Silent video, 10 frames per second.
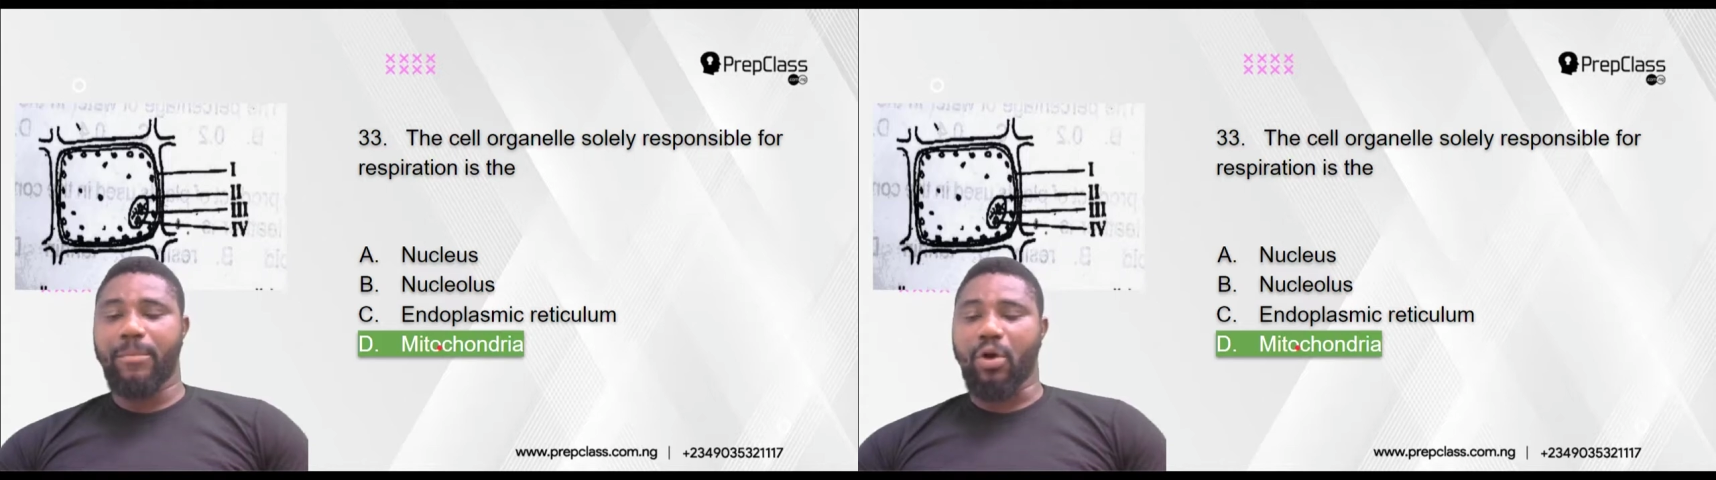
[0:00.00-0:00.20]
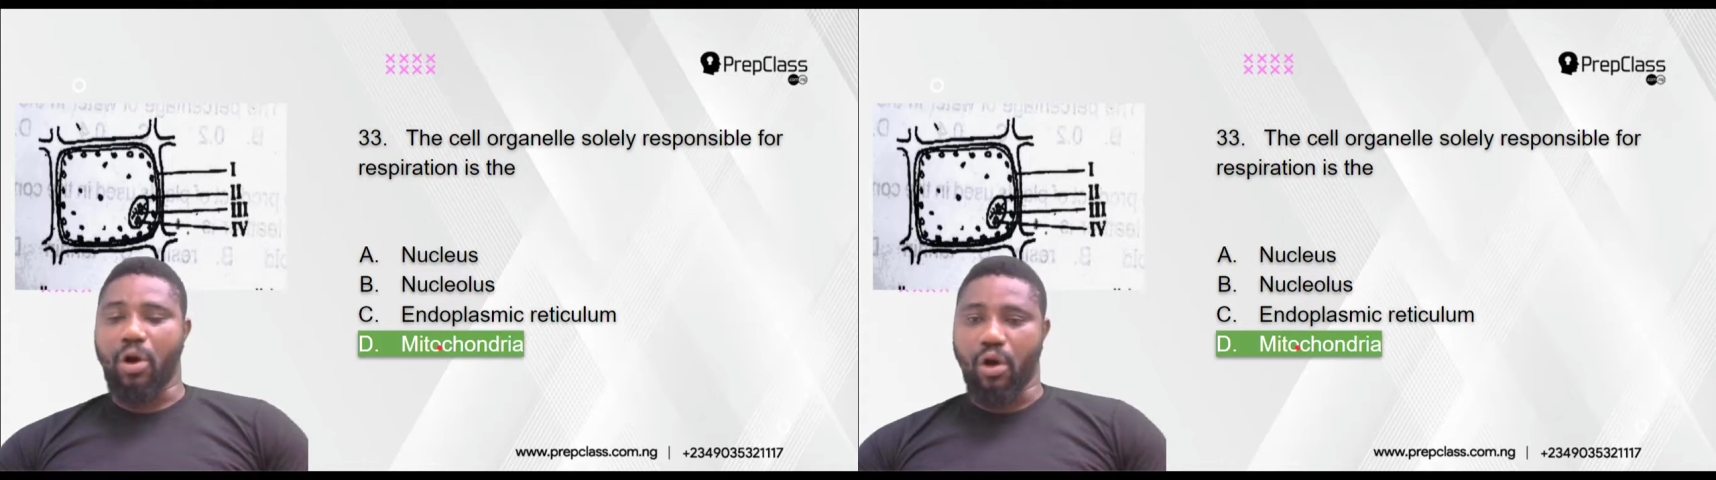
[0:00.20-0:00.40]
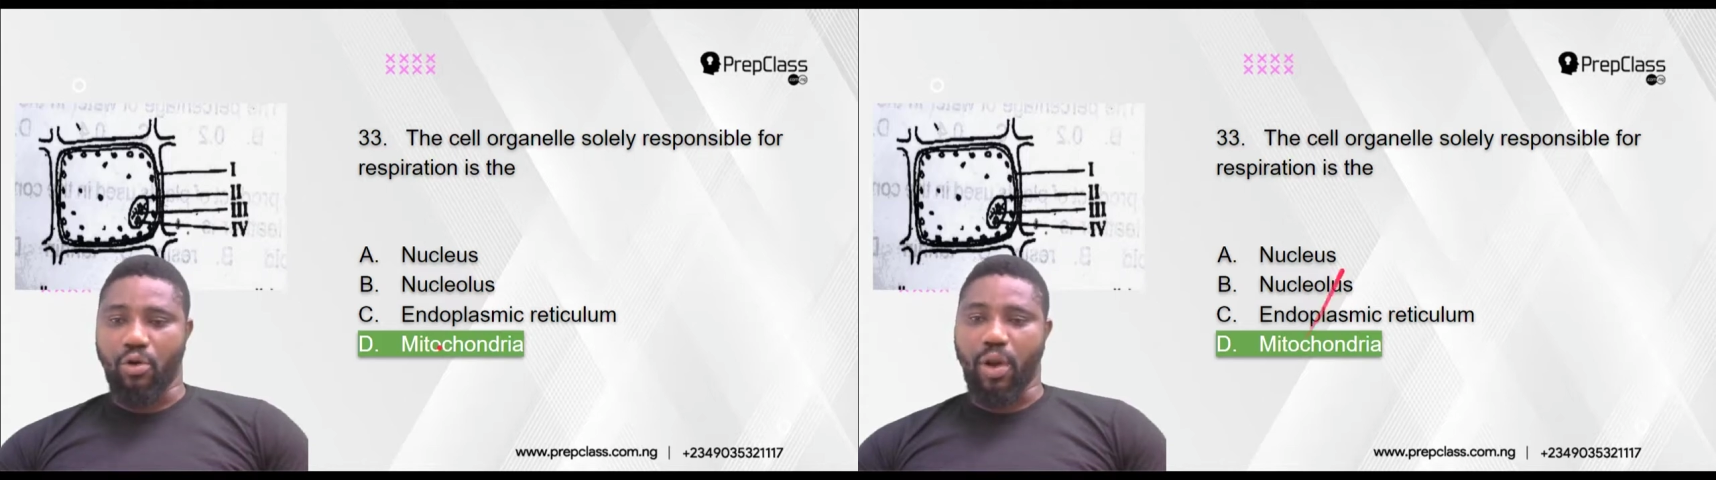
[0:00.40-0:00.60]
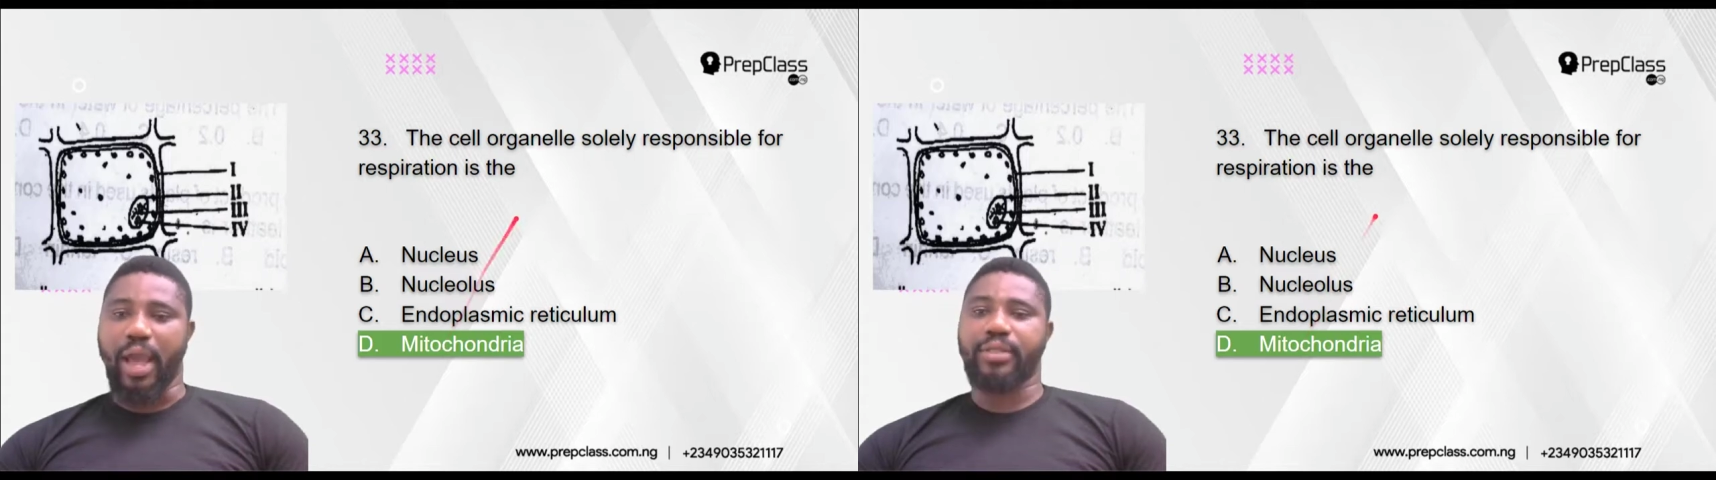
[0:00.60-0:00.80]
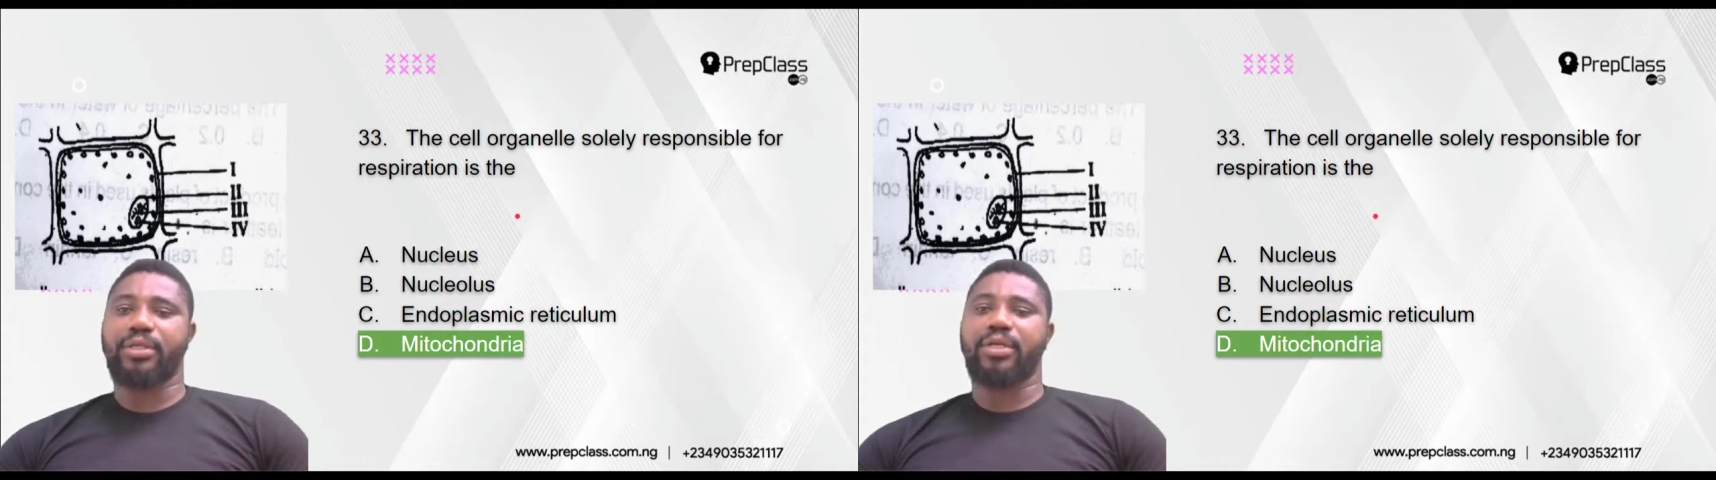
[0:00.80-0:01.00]
All
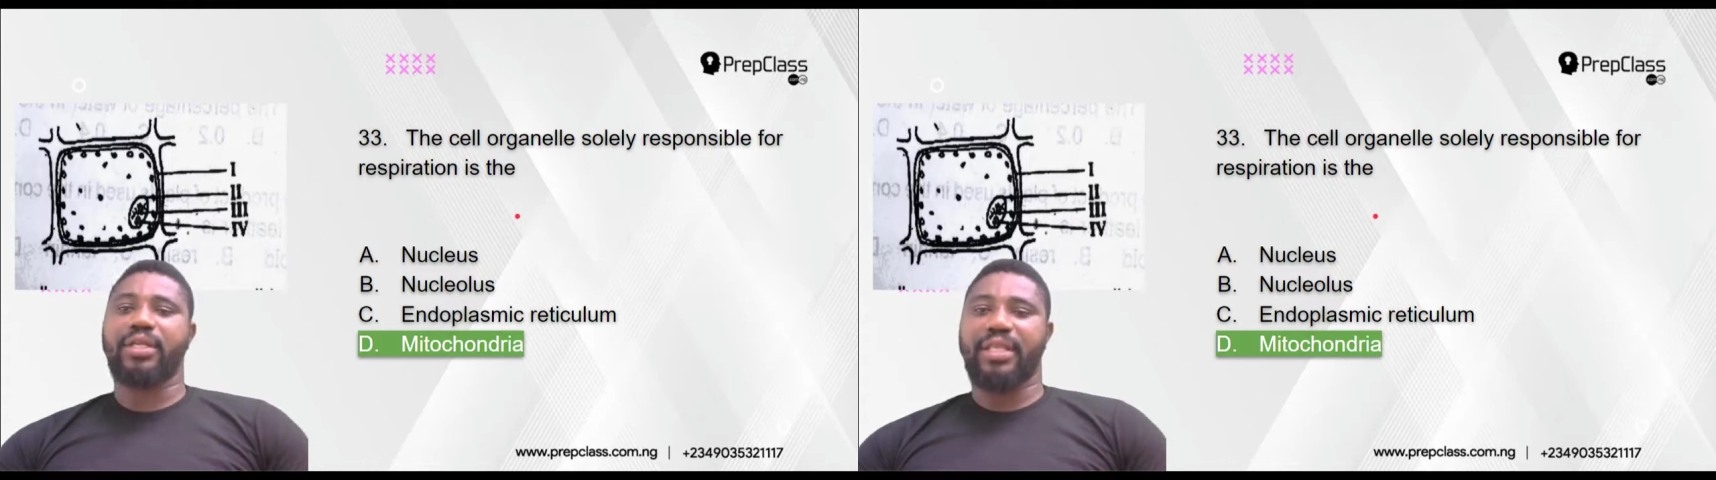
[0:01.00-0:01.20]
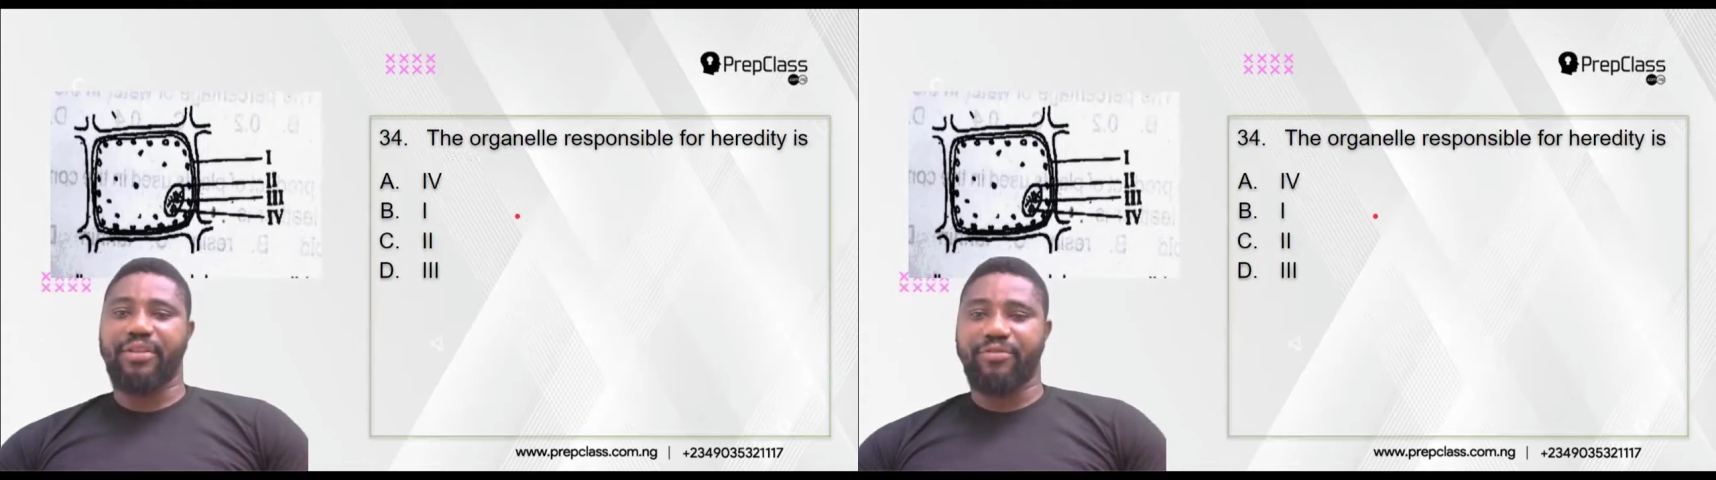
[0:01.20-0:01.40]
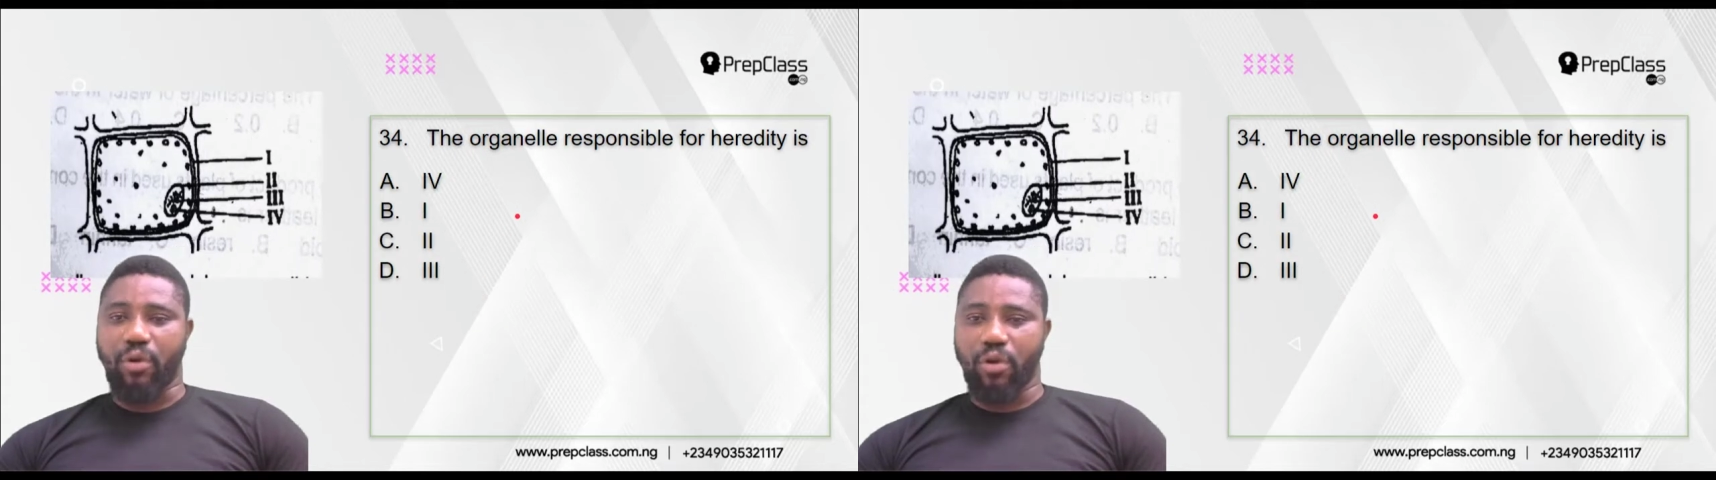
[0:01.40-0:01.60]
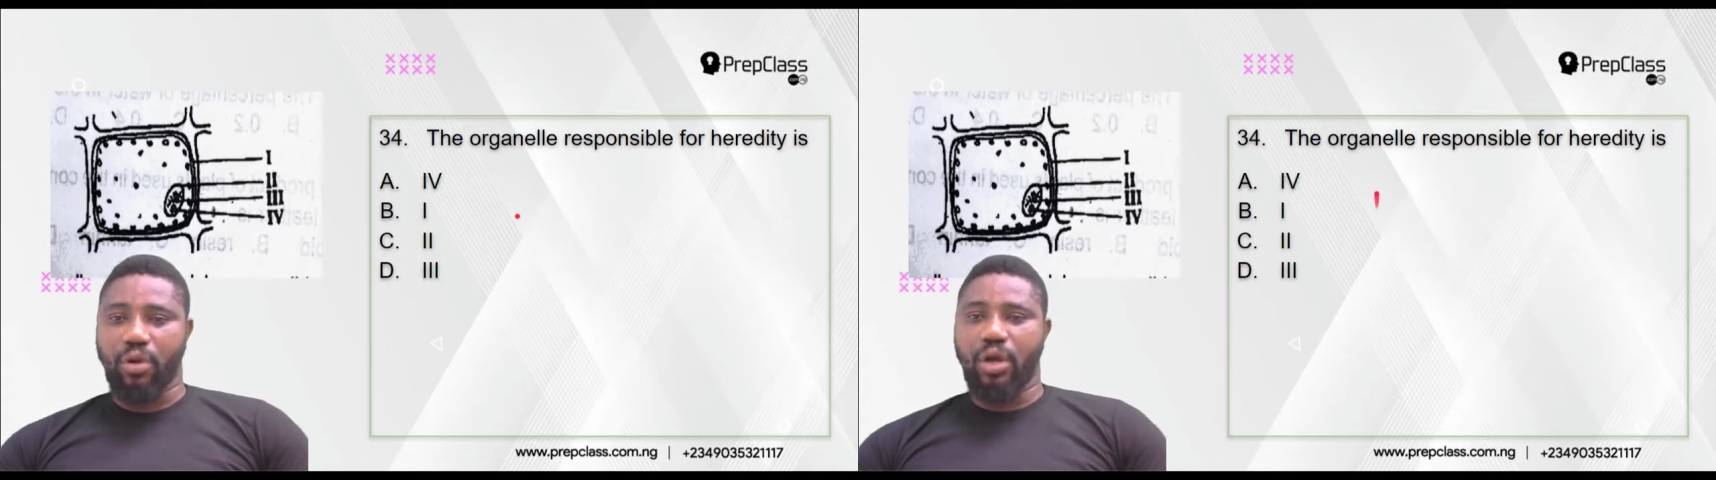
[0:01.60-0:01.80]
right. 34.